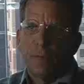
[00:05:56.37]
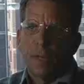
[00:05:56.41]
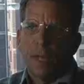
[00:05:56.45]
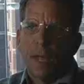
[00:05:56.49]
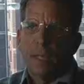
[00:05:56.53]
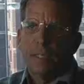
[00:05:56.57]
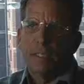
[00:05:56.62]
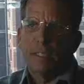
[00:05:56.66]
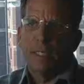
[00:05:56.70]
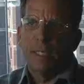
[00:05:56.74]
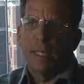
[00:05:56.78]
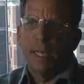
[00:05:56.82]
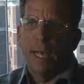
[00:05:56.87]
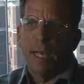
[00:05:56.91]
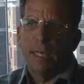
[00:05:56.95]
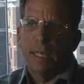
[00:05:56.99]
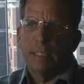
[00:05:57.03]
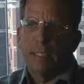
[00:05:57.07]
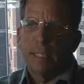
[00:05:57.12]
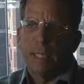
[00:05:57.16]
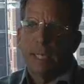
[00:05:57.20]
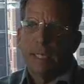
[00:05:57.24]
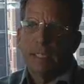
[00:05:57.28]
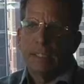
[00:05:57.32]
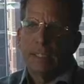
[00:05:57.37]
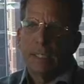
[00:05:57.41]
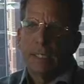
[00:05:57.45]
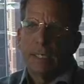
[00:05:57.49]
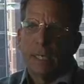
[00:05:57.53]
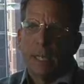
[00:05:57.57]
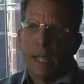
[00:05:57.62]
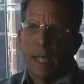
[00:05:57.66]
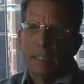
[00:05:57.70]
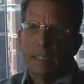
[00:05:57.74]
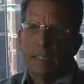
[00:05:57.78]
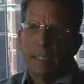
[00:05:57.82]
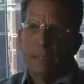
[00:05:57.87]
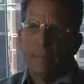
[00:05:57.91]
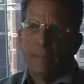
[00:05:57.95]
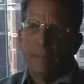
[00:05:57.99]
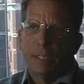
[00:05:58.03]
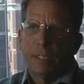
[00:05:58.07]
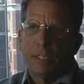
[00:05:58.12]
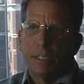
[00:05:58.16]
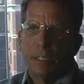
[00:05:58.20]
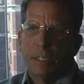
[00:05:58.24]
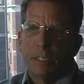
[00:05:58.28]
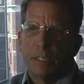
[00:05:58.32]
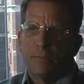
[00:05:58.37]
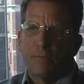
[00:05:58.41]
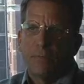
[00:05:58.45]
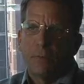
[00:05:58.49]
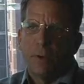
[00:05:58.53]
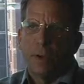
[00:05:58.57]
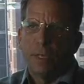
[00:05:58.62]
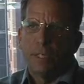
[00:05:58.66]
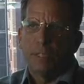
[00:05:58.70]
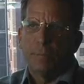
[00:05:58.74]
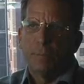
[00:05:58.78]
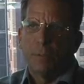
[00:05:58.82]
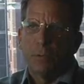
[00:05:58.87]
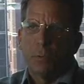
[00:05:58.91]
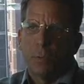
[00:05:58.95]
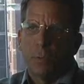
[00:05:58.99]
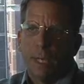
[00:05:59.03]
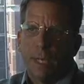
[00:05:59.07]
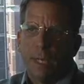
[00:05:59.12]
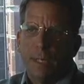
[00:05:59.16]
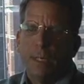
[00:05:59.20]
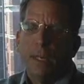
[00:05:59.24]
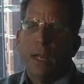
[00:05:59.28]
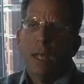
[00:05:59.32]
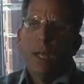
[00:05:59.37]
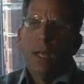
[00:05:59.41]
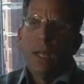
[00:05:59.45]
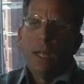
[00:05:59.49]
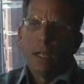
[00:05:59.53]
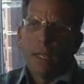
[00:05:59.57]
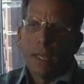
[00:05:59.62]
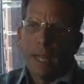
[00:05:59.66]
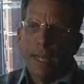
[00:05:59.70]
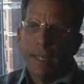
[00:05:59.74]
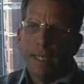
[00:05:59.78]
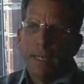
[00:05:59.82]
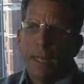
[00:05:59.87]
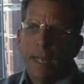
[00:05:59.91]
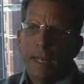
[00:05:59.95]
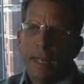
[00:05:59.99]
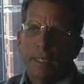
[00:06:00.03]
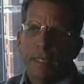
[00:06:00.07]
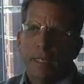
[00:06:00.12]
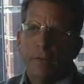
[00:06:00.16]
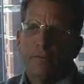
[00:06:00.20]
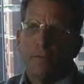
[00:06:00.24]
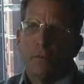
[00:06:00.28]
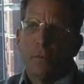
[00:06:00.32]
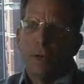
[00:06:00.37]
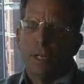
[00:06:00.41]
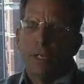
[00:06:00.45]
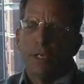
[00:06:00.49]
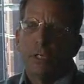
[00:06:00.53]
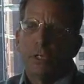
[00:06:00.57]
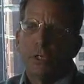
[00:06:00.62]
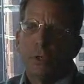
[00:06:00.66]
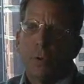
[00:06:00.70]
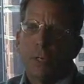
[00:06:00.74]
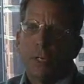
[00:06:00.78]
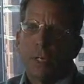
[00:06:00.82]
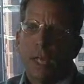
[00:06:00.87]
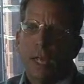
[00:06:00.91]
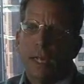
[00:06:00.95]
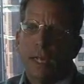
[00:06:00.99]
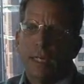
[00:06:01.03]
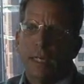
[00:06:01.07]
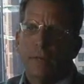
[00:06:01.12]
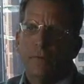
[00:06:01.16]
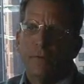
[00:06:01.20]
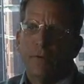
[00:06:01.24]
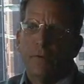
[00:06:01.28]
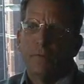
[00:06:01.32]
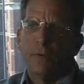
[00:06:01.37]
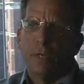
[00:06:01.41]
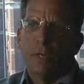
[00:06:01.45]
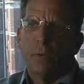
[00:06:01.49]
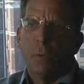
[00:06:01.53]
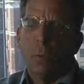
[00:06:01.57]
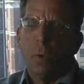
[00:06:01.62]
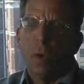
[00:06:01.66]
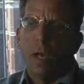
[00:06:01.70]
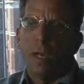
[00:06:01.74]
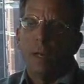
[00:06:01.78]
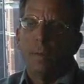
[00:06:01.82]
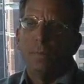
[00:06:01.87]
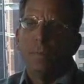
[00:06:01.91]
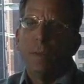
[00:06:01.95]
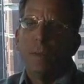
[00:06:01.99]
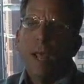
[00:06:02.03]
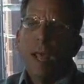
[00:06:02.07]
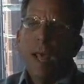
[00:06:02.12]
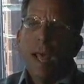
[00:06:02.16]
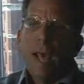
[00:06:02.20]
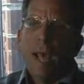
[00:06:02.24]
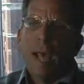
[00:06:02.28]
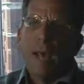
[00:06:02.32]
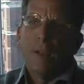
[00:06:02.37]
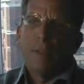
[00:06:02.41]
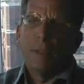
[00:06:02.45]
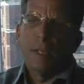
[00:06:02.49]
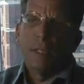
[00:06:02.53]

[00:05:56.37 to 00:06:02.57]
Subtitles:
Nazi assets and Nazi business fronts between late 1942 and 1951, and